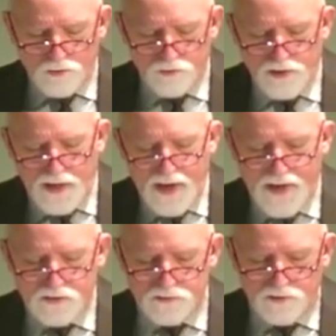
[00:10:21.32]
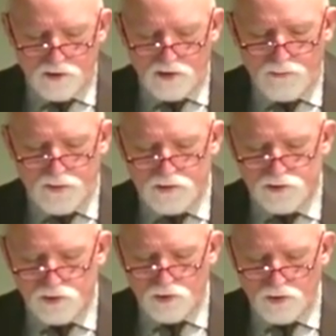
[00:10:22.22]
under the Act, there can be a
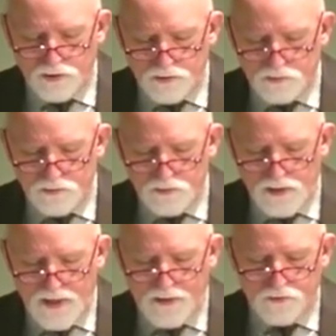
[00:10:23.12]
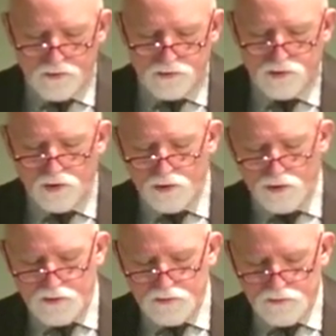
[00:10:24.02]
surrogate, and the
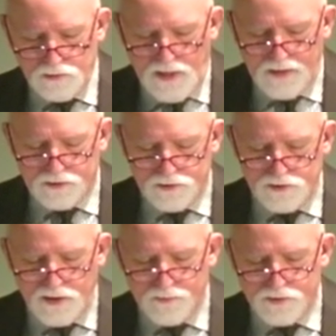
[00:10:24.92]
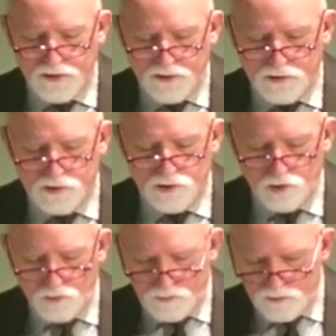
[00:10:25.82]
surrogate actually steps in and
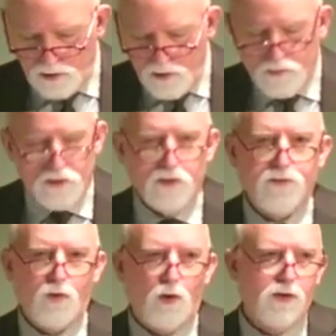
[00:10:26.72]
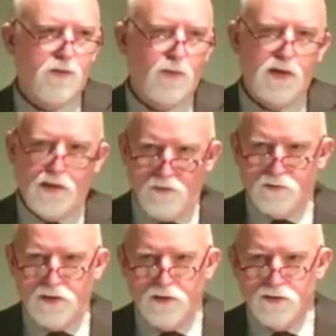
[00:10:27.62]
assumes the authority to make
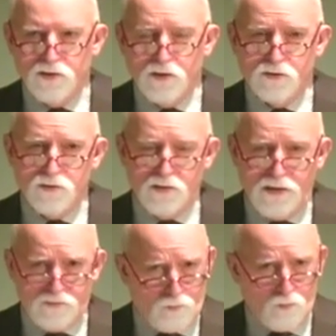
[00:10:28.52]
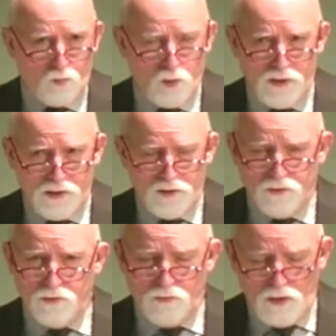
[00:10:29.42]
health care decisions. So that's really
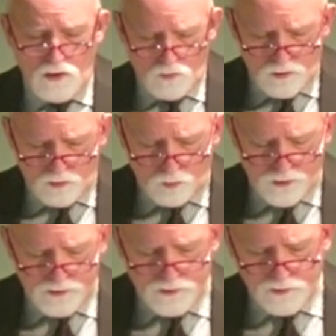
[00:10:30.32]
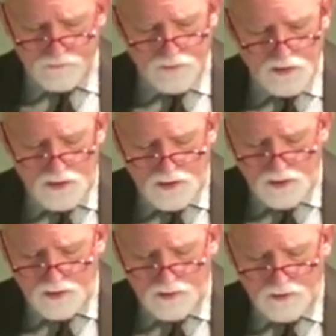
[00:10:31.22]
new, real recent,
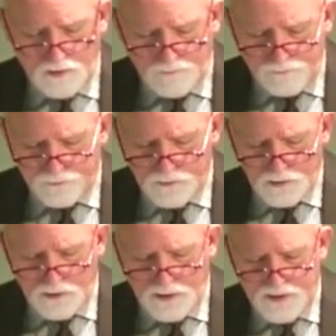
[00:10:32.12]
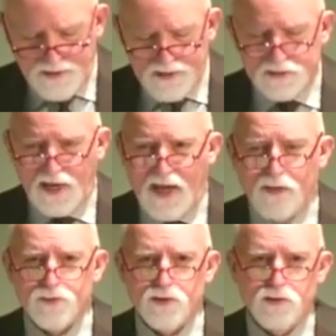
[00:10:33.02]
and that's
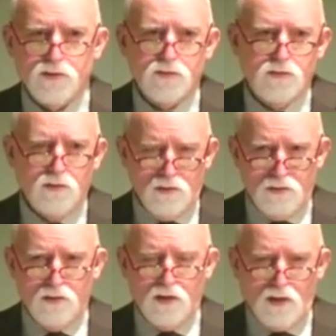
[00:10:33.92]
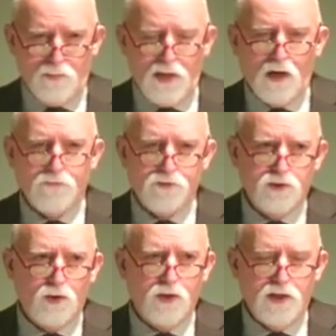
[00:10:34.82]
absent a power of
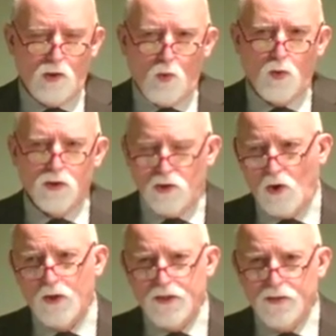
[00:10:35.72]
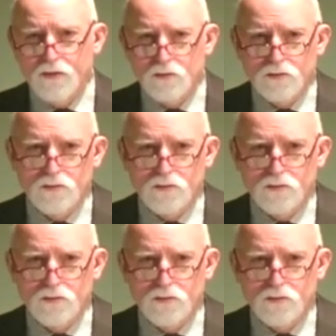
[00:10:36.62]
attorney or a guardian,